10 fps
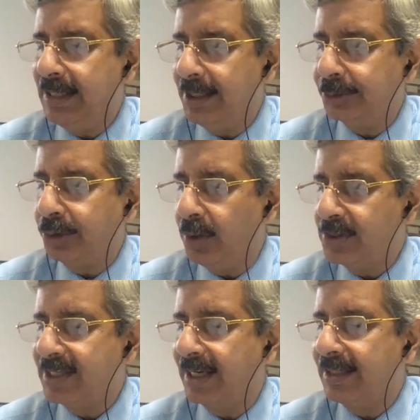in a thaw
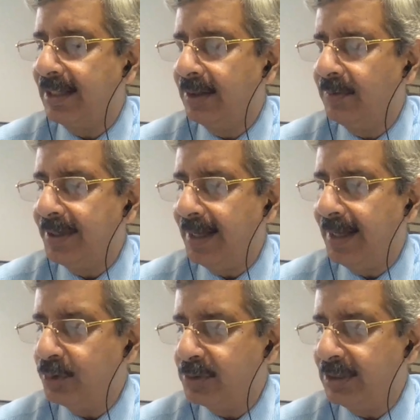cycle, when I'm
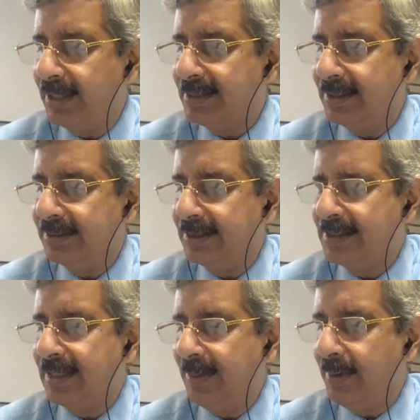utilizing the
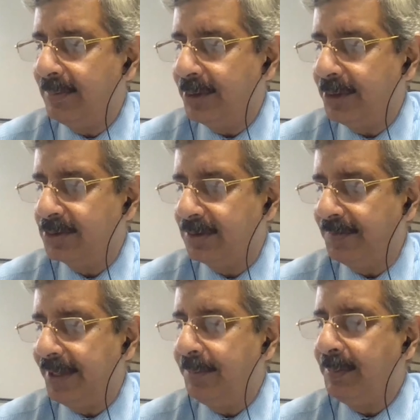same embryos of
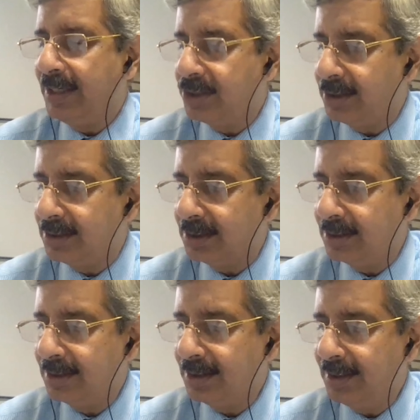that patient,
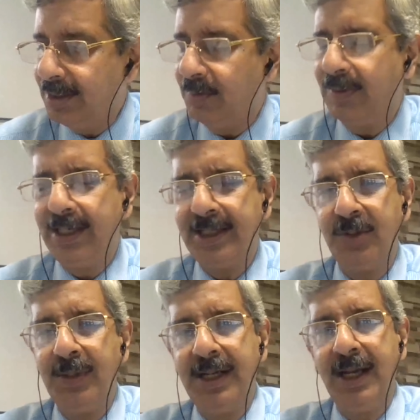will it
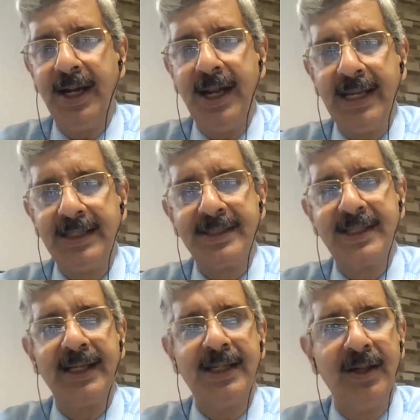mean a next
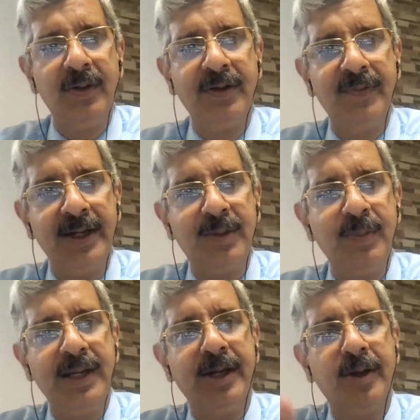cycle, or will it
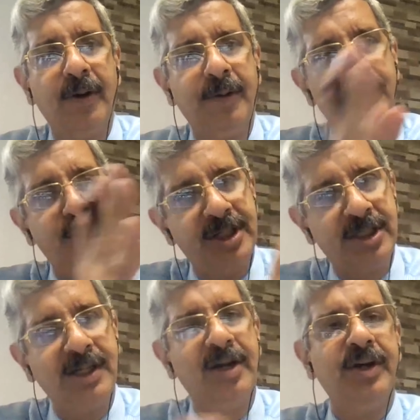be
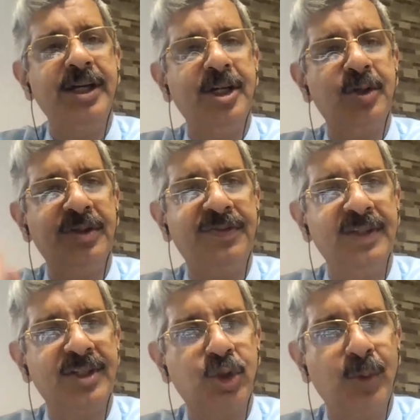incorporated already into the
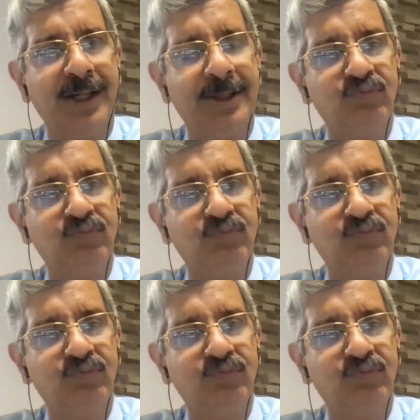first one?